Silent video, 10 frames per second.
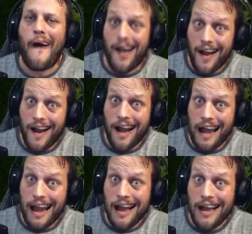
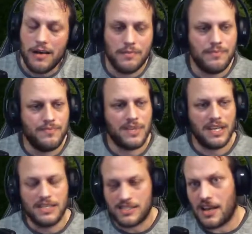ah,
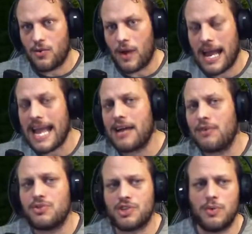so how
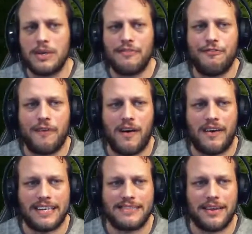do we
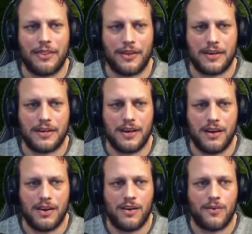find the
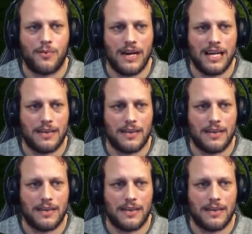car? Well,